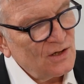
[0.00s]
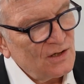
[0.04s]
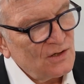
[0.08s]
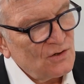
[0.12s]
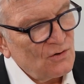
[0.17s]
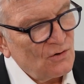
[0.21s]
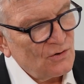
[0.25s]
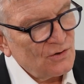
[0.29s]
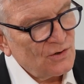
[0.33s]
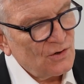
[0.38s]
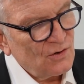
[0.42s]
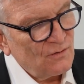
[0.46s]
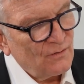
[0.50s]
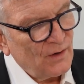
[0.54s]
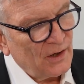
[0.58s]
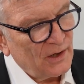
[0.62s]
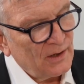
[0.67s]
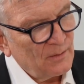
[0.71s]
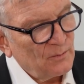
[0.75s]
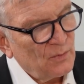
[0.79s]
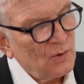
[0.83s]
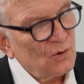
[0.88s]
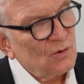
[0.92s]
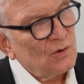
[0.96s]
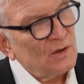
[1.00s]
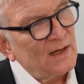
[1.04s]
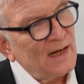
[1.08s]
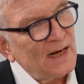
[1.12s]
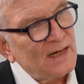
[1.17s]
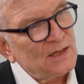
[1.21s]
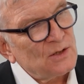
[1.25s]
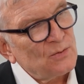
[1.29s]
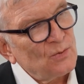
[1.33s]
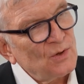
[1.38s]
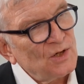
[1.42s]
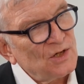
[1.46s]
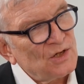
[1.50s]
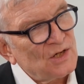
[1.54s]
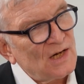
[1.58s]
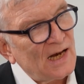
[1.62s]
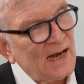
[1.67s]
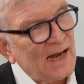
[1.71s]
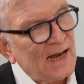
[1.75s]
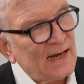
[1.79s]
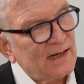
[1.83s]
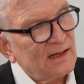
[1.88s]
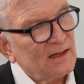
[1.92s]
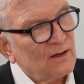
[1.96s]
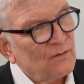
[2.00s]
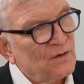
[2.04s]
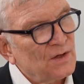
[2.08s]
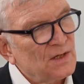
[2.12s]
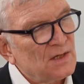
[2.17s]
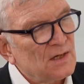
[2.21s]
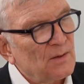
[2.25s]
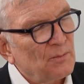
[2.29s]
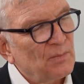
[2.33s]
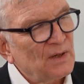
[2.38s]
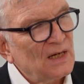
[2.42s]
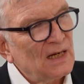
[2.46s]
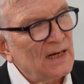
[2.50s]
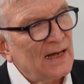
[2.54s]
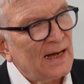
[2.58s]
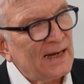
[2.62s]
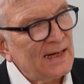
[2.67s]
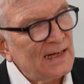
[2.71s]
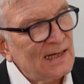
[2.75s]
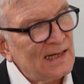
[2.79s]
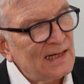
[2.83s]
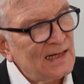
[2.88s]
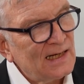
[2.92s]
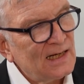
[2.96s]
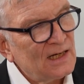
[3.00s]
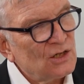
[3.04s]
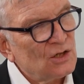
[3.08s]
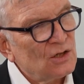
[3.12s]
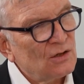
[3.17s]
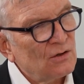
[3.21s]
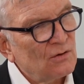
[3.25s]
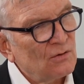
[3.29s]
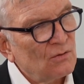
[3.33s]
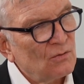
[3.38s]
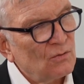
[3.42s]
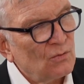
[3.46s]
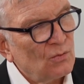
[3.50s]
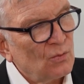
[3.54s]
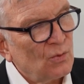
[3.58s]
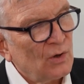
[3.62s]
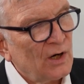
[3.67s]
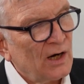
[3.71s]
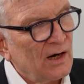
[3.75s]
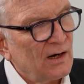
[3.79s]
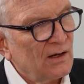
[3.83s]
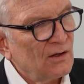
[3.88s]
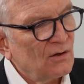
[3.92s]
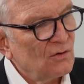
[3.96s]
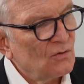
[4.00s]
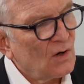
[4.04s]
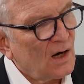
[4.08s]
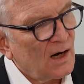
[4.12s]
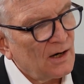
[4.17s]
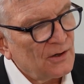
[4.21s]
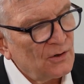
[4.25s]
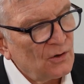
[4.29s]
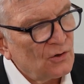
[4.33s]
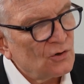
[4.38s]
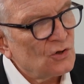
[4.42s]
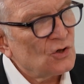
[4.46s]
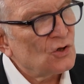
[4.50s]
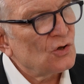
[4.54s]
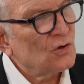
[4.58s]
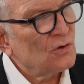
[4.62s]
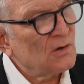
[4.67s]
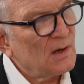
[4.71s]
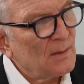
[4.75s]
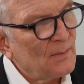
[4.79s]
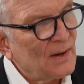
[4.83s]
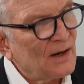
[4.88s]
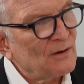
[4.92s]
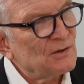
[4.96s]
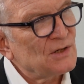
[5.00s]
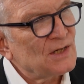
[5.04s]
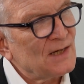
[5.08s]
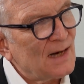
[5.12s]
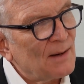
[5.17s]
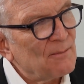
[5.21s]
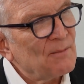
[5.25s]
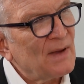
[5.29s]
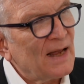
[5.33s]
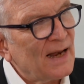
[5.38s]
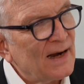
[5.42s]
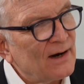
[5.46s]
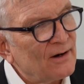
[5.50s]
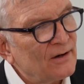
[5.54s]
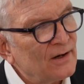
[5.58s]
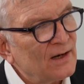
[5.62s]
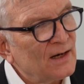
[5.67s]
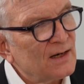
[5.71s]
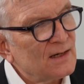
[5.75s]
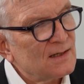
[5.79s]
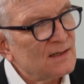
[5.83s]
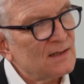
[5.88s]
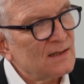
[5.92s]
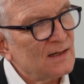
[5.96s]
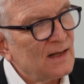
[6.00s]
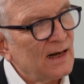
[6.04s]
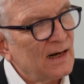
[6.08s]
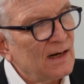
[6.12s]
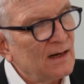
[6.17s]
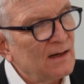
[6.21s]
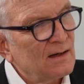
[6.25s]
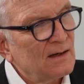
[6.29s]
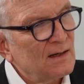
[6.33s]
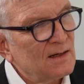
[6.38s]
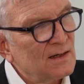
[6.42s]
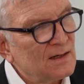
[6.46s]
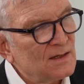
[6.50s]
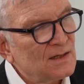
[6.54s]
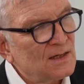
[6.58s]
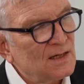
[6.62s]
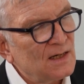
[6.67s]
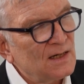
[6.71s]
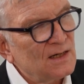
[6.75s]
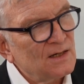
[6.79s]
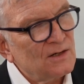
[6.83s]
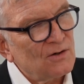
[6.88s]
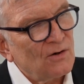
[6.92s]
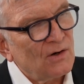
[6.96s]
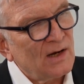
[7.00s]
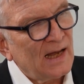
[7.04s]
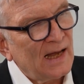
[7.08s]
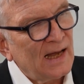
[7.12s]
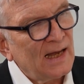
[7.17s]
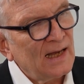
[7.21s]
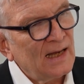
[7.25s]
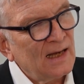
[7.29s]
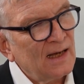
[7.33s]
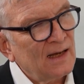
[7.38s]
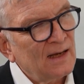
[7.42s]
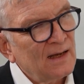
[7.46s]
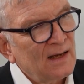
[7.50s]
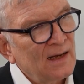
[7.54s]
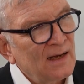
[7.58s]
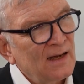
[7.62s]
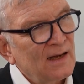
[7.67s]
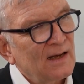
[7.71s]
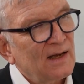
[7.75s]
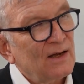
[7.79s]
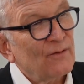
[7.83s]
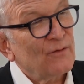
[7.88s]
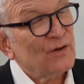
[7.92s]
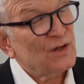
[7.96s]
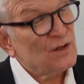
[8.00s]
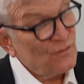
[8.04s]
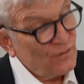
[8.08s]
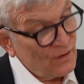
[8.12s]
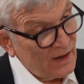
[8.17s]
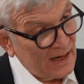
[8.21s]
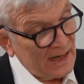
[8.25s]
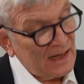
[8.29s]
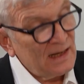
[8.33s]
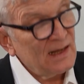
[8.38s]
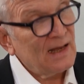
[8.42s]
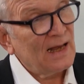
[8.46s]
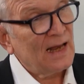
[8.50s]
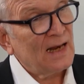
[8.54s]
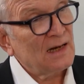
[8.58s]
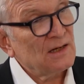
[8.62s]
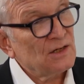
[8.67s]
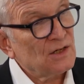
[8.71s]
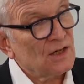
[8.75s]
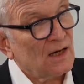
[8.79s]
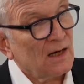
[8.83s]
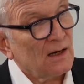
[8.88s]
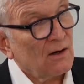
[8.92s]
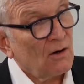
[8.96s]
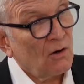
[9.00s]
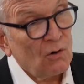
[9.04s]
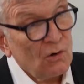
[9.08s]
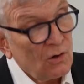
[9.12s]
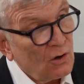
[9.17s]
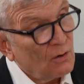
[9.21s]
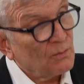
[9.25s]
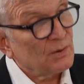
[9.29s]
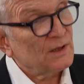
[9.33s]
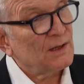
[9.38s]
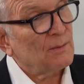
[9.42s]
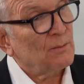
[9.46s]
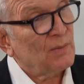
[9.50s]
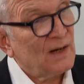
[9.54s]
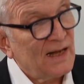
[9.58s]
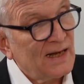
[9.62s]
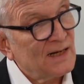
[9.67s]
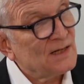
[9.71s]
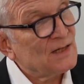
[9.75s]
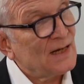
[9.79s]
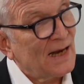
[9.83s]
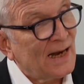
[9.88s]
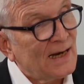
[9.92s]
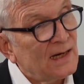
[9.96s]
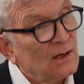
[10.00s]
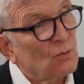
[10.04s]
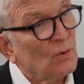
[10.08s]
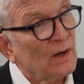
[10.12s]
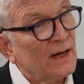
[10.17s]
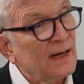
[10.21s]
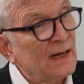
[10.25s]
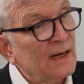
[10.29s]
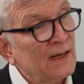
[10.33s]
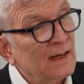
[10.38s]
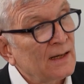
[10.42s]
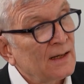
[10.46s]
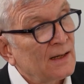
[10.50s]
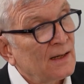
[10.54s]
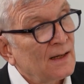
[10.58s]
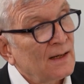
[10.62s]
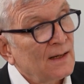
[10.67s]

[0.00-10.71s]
is also very important, as we said. If it's a benign lesion where you are not sure about some areas, then ESD is okay. If it's frank cancer, all over the place anyway.